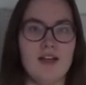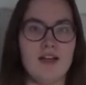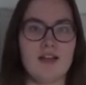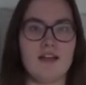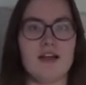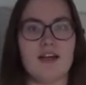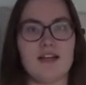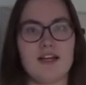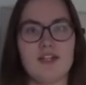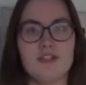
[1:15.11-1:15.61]

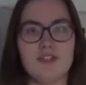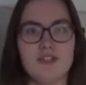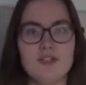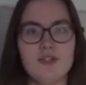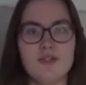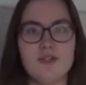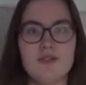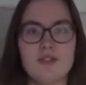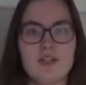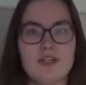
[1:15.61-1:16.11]
like a
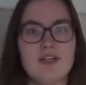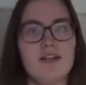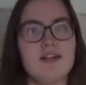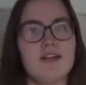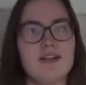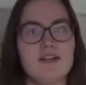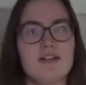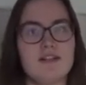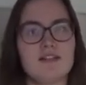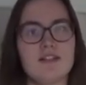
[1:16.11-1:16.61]
nude
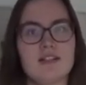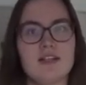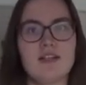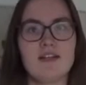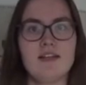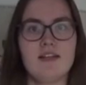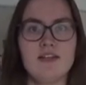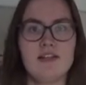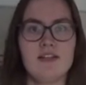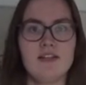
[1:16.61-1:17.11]
coloured
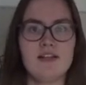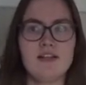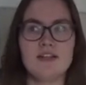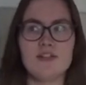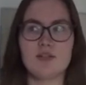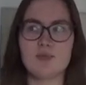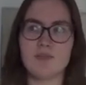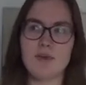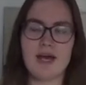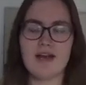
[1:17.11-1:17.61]

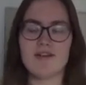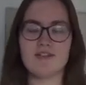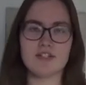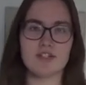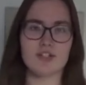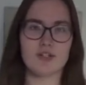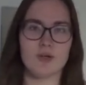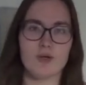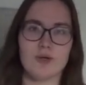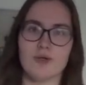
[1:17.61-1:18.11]
pair of
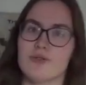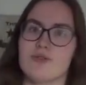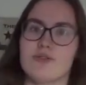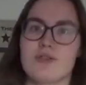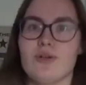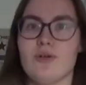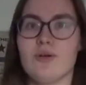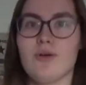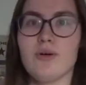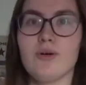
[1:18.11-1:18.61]
shorts
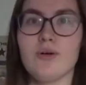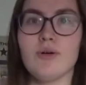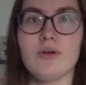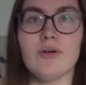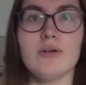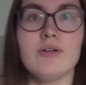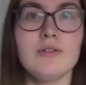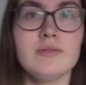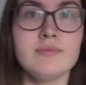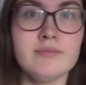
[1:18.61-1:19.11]
or